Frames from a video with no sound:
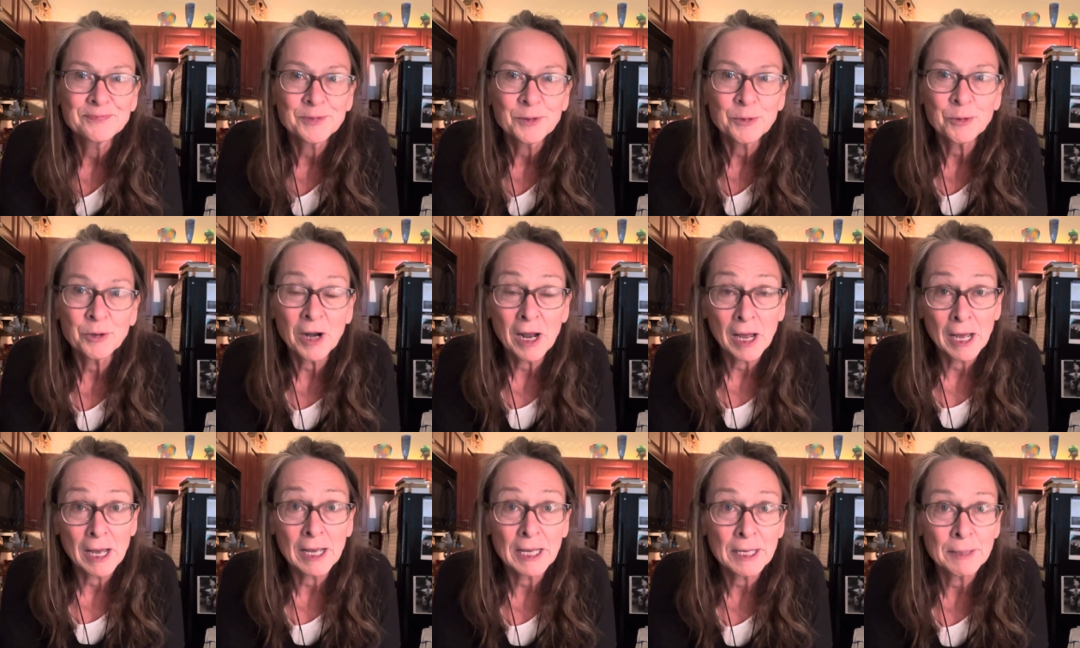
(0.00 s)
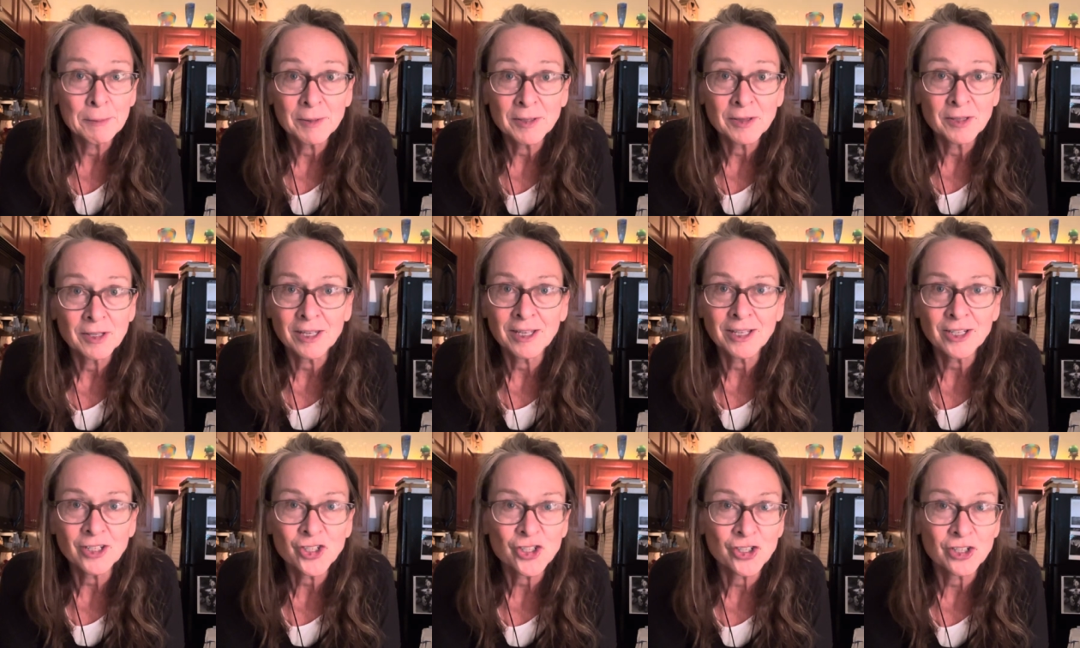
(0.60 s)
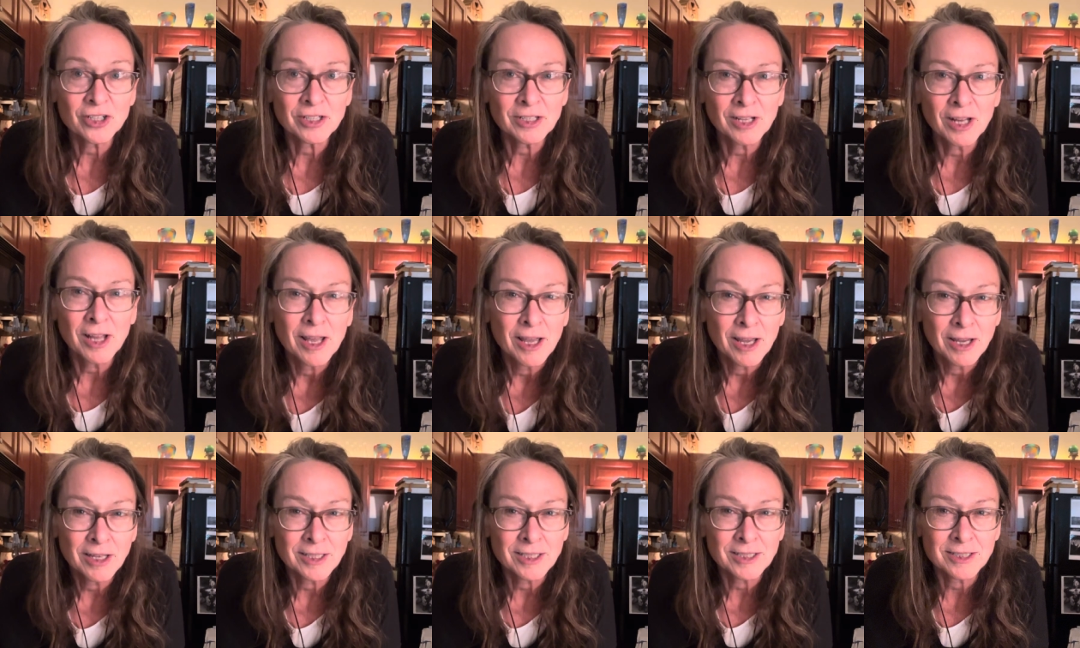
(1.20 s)
where I am in the kitchen
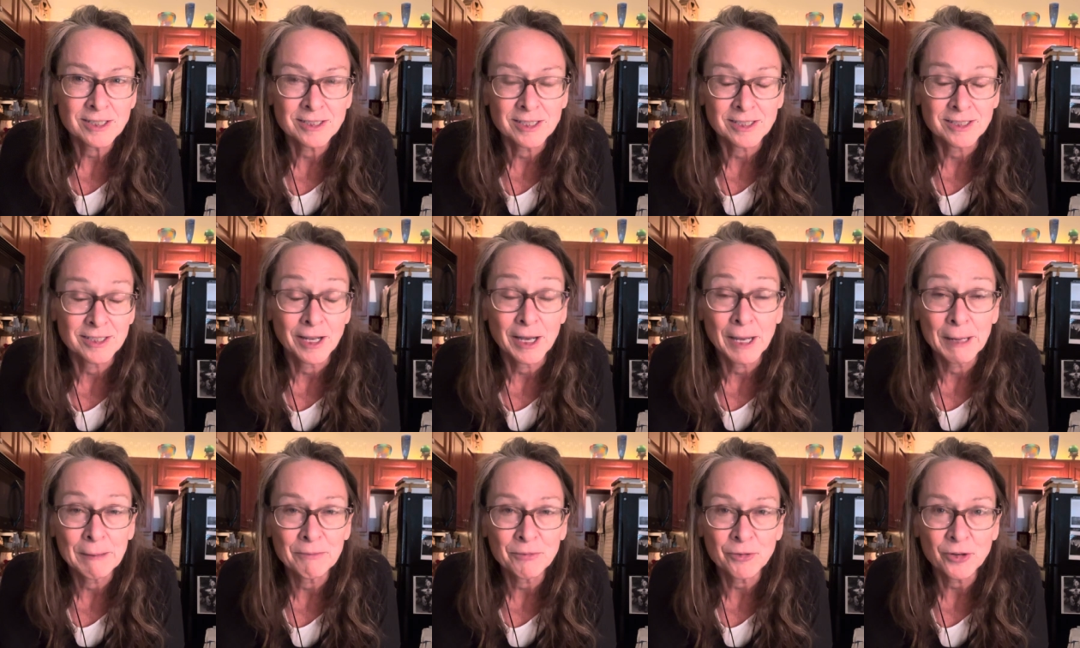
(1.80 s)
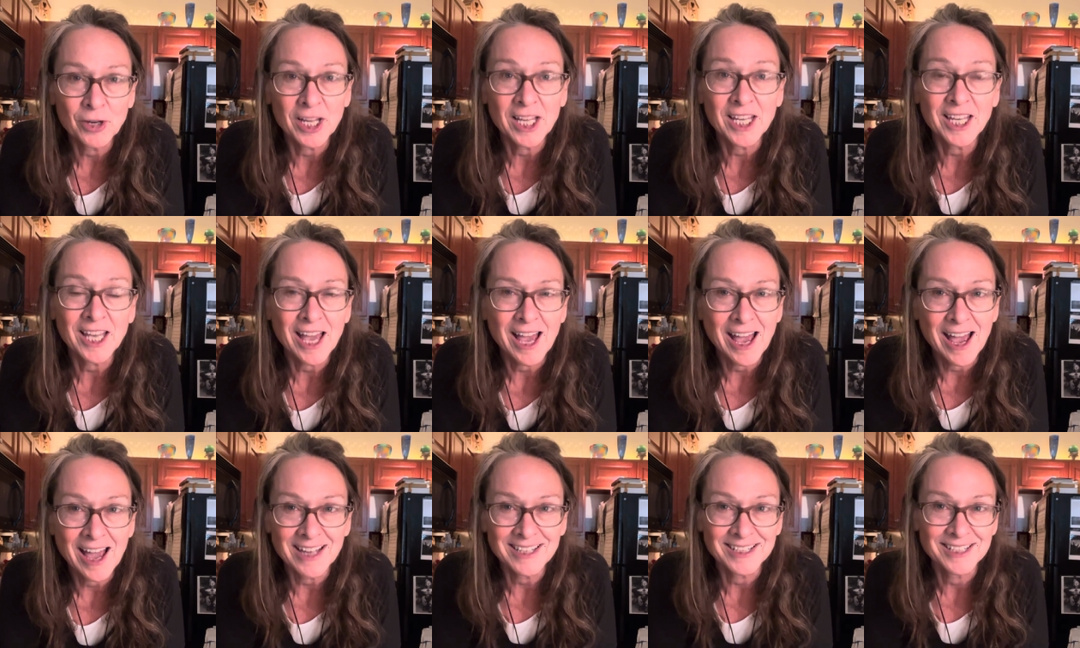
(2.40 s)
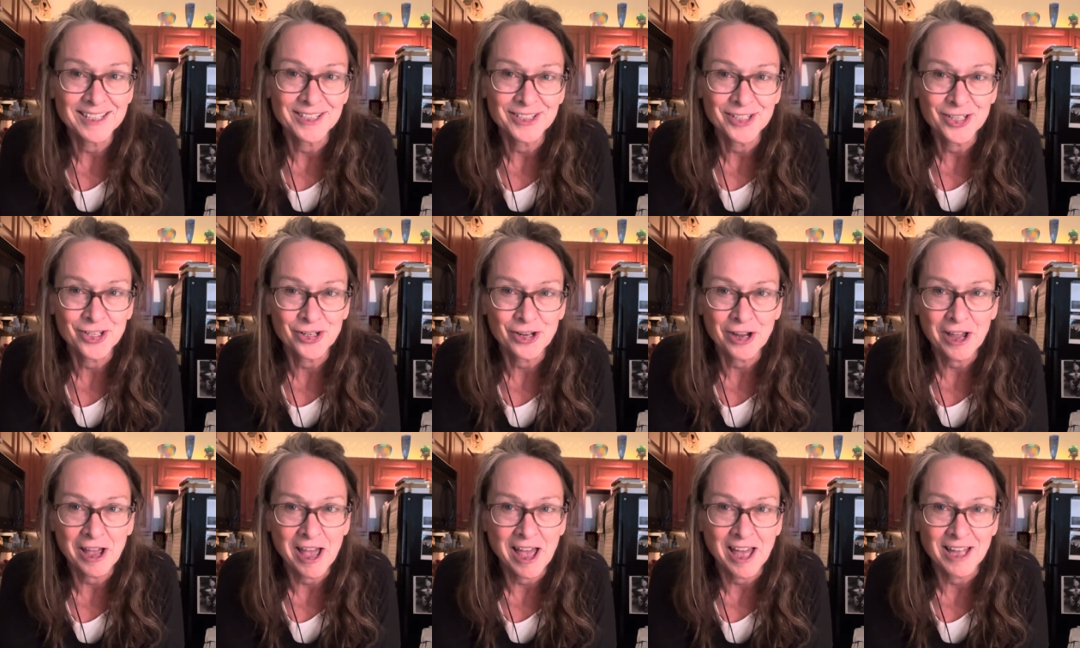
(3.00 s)
and it's time for a Kat
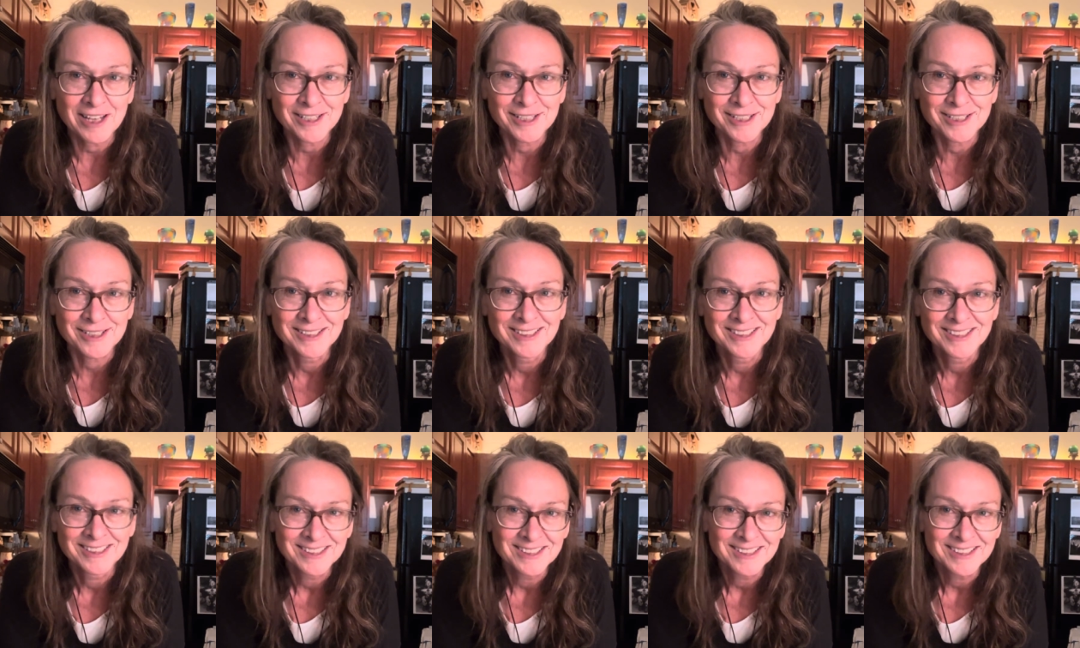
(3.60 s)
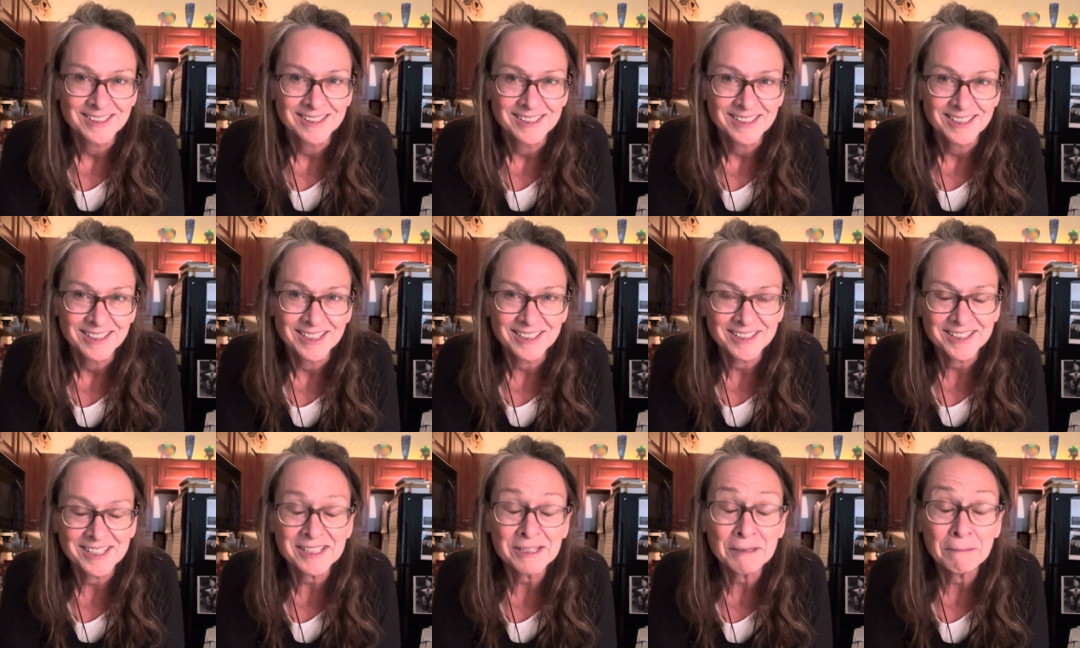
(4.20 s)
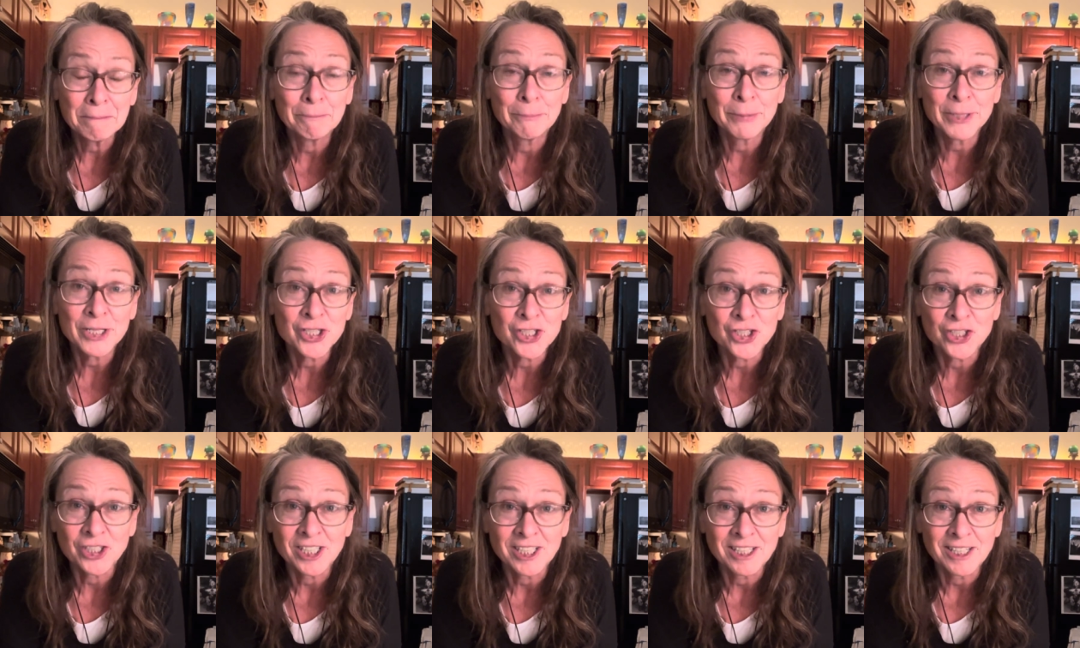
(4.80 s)
chat. This isn't
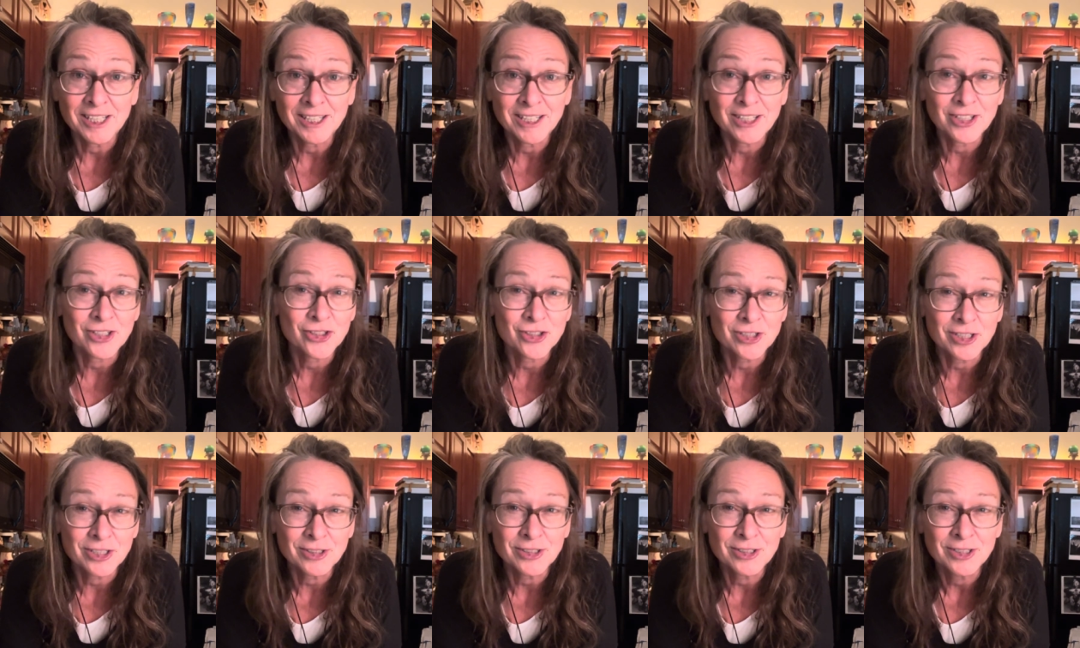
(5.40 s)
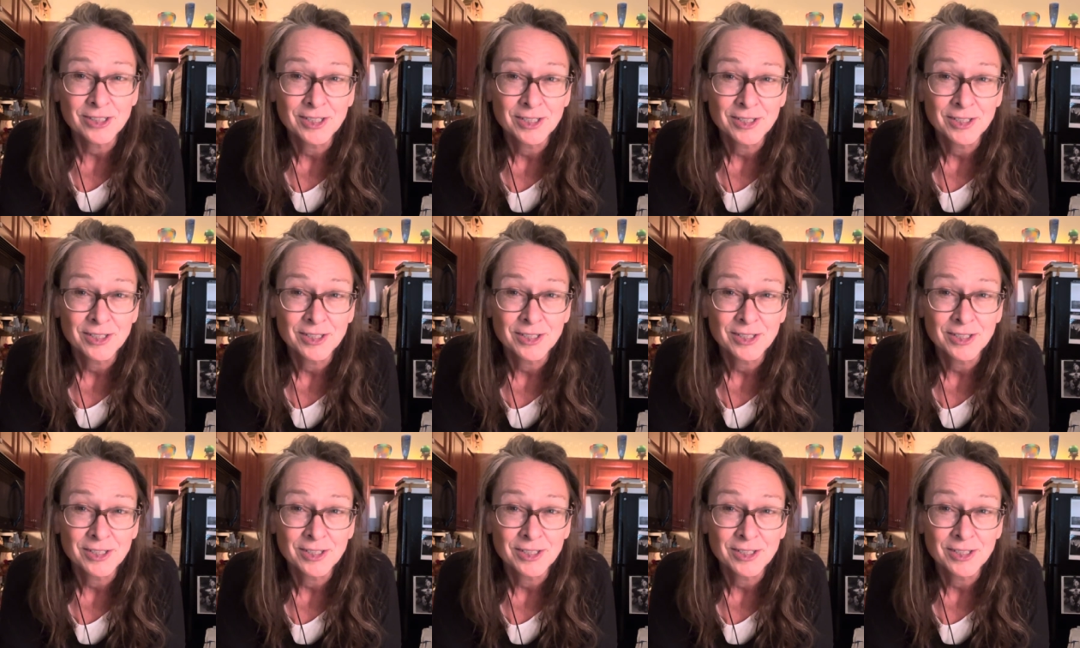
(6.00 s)
bitching in the kitchen.